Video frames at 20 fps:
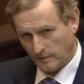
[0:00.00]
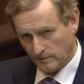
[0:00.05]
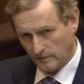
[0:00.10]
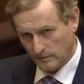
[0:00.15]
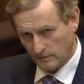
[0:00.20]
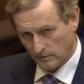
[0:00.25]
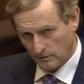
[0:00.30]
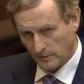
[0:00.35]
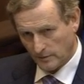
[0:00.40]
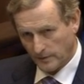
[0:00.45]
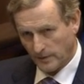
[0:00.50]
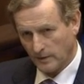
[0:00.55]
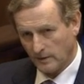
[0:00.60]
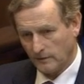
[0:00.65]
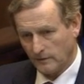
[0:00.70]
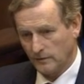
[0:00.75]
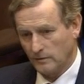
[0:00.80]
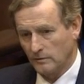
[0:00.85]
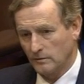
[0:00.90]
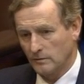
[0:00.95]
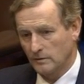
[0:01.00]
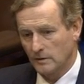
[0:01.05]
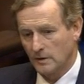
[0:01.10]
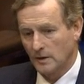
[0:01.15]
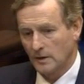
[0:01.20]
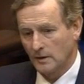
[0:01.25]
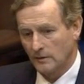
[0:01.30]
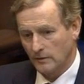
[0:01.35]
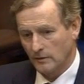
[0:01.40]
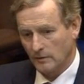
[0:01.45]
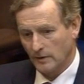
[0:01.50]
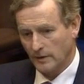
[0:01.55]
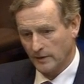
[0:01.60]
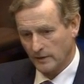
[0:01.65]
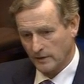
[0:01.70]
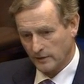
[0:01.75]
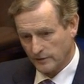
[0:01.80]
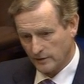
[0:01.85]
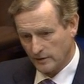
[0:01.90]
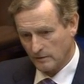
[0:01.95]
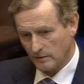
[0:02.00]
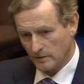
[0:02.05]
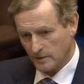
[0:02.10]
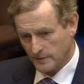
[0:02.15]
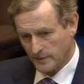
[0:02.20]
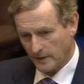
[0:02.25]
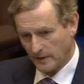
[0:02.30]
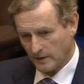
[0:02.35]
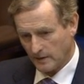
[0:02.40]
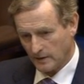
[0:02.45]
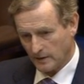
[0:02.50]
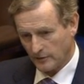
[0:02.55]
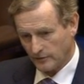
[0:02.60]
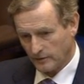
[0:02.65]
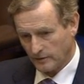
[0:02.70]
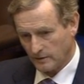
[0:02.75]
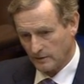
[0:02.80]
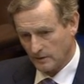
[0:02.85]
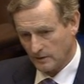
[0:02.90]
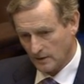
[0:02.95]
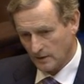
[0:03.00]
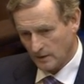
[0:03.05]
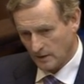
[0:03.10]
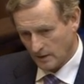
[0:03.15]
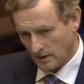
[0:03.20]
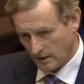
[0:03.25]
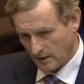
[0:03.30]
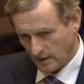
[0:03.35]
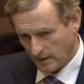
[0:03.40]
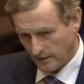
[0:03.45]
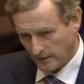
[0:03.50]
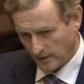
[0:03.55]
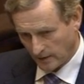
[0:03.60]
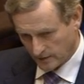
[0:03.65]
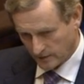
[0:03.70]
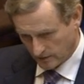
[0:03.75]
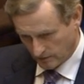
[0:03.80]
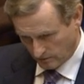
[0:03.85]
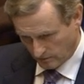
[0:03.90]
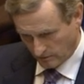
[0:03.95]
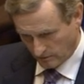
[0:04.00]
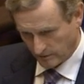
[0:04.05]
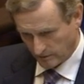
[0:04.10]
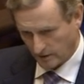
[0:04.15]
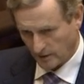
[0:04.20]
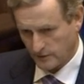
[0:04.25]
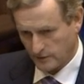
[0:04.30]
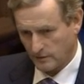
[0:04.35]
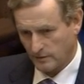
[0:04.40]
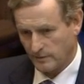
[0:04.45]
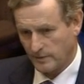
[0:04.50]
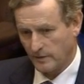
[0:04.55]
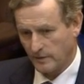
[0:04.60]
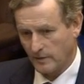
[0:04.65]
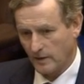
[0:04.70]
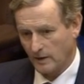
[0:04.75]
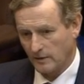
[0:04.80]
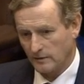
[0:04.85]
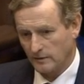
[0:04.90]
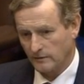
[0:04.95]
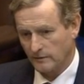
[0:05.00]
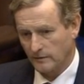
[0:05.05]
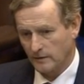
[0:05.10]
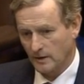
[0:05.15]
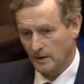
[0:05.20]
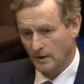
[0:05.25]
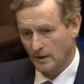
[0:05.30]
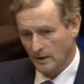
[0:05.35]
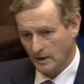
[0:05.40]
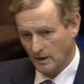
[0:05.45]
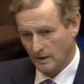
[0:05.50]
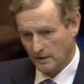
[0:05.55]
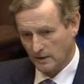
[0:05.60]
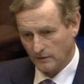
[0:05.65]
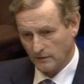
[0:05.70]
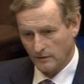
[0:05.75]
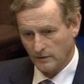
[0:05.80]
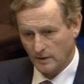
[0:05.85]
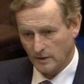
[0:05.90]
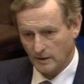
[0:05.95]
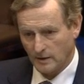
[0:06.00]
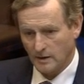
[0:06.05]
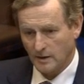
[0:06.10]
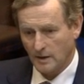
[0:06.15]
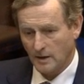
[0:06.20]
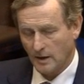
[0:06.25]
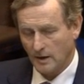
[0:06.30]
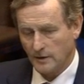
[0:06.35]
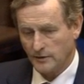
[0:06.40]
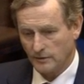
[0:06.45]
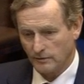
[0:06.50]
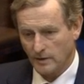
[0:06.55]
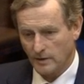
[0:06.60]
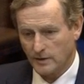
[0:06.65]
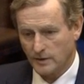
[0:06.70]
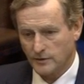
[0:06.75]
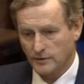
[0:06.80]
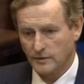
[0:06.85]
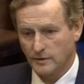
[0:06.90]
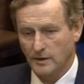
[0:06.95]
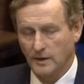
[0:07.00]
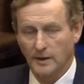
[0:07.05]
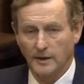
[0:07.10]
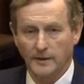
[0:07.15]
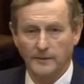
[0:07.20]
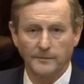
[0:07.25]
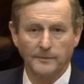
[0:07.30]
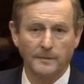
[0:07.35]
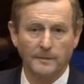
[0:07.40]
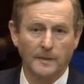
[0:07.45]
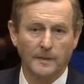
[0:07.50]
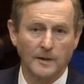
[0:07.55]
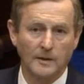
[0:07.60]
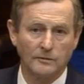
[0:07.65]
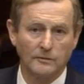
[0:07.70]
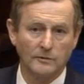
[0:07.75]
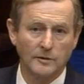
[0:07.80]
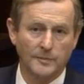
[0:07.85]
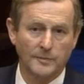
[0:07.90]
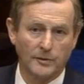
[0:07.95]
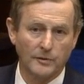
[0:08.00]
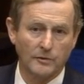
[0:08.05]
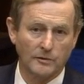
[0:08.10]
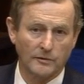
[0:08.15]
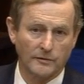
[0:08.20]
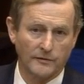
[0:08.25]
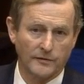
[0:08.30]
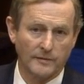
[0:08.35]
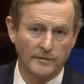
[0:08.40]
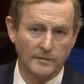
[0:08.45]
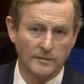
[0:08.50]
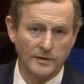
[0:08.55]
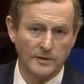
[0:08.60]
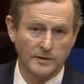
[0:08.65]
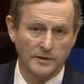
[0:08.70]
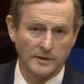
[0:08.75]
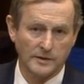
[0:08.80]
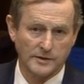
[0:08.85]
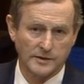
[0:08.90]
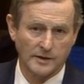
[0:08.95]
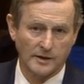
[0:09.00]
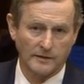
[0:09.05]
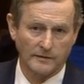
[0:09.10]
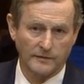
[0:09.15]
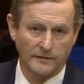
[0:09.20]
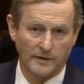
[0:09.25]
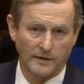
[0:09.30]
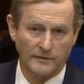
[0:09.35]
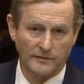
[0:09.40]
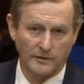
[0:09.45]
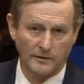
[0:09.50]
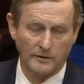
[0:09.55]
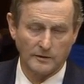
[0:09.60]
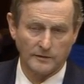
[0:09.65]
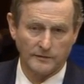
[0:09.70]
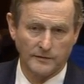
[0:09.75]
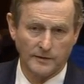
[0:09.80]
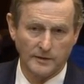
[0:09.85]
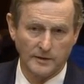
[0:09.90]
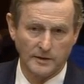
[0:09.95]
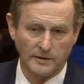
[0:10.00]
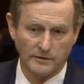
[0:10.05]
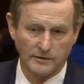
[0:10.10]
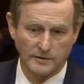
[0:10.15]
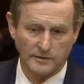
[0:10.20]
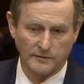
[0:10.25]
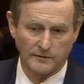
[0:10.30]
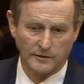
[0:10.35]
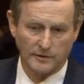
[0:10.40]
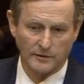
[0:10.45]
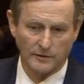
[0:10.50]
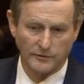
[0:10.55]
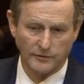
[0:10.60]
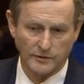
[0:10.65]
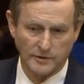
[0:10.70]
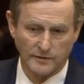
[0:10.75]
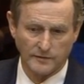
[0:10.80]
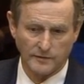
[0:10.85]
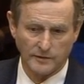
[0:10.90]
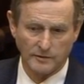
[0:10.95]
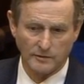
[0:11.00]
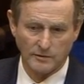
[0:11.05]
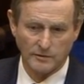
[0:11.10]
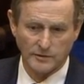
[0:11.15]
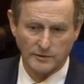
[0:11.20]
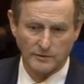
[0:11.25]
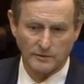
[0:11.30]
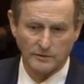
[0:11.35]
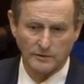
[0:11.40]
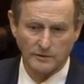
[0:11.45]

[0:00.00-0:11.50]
your point of view, you want to continue on speculation. That's your prerogative. I'll give you a direct report from the meeting itself of all of the leaders of the countries of the Eurozone,